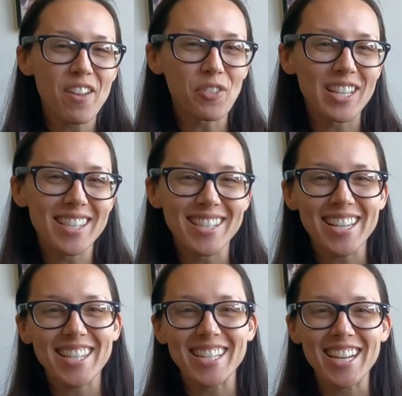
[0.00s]
Hey friends, it's
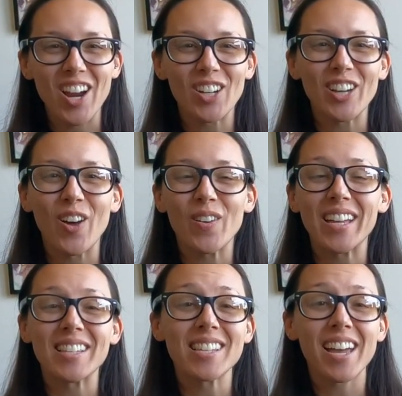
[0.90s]
Jess and Jericho,
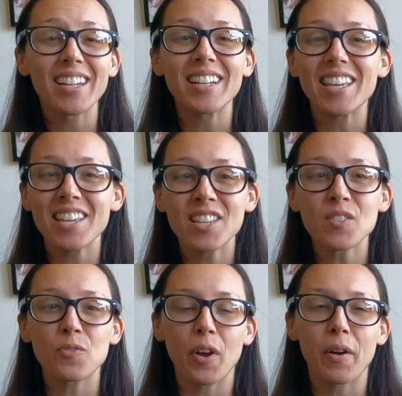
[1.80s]
and diet
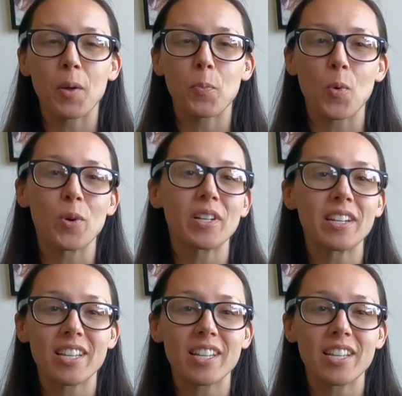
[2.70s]
is very important.